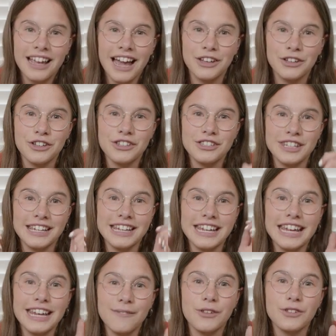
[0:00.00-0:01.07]
And you see,
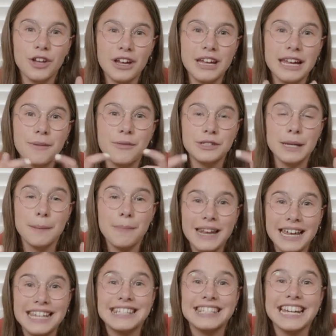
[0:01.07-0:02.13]
even though he was in a
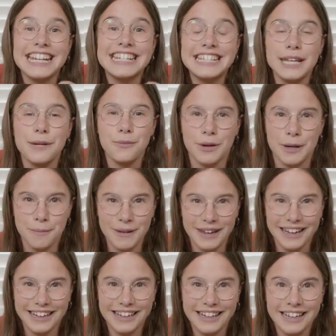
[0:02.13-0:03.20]
place he didn't want to
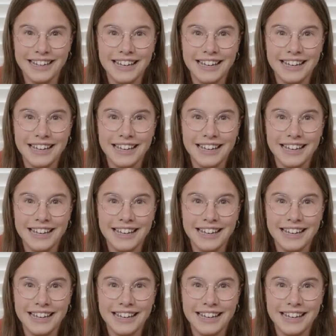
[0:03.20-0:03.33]
be,